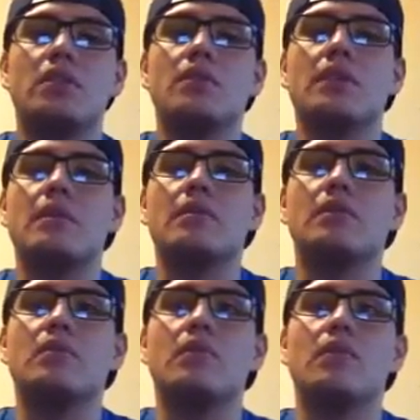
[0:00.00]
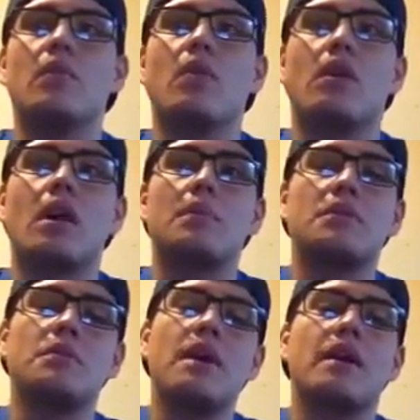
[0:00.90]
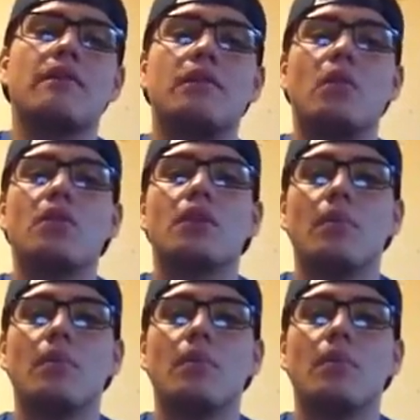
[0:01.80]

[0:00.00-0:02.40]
he was able to move the quadcopters back and forth,